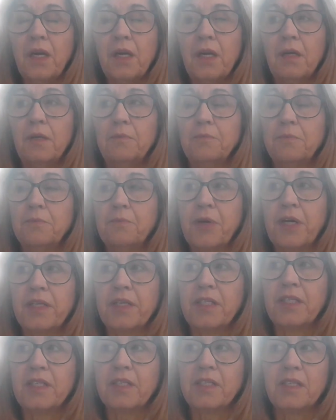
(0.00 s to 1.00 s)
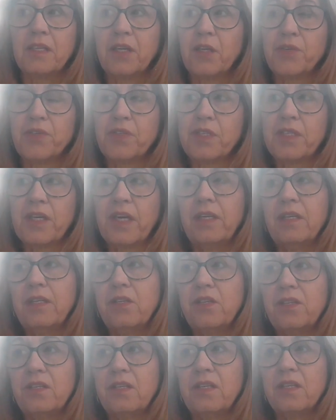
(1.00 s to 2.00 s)
um, but it's you know
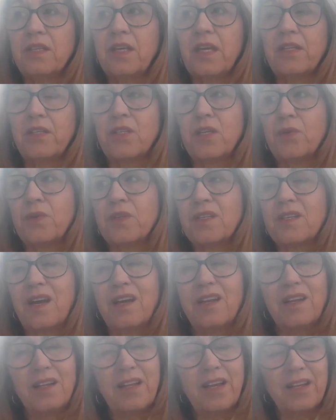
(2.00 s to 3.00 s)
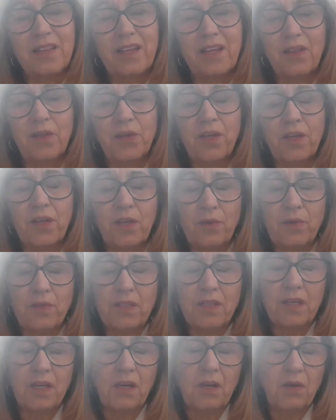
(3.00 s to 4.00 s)
society just dictates so it's kind of like they look at you
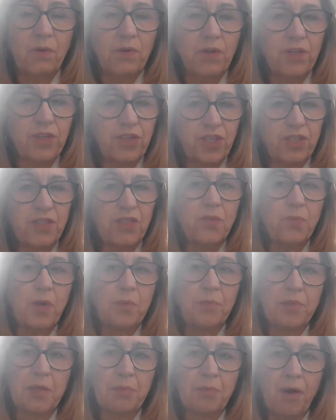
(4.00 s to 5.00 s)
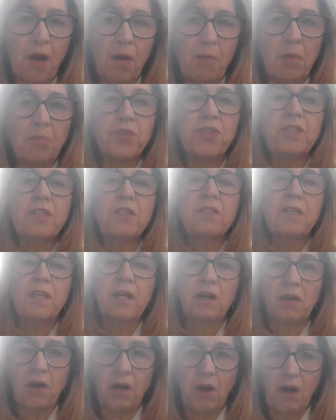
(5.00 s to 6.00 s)
and say oh well she's the one with the problem she's
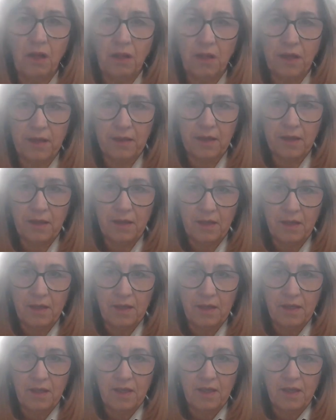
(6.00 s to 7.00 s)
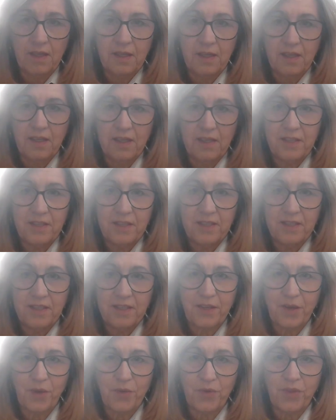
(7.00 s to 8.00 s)
the alcoholic
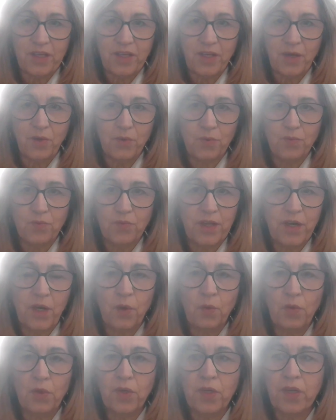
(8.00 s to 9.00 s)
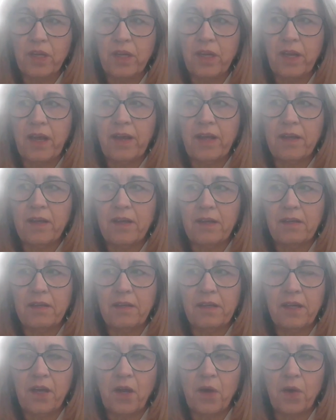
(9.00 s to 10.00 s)
you know they don't they don't look at a, at
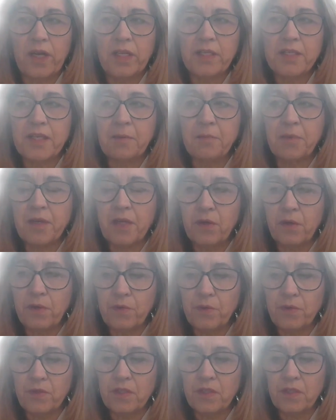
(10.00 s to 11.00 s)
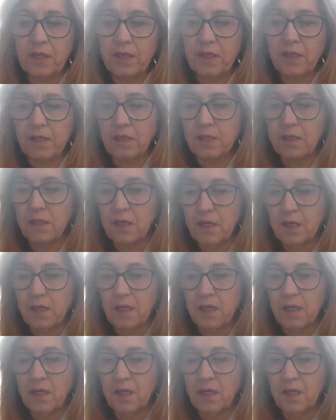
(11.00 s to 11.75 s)
a you know at somebody who's uh,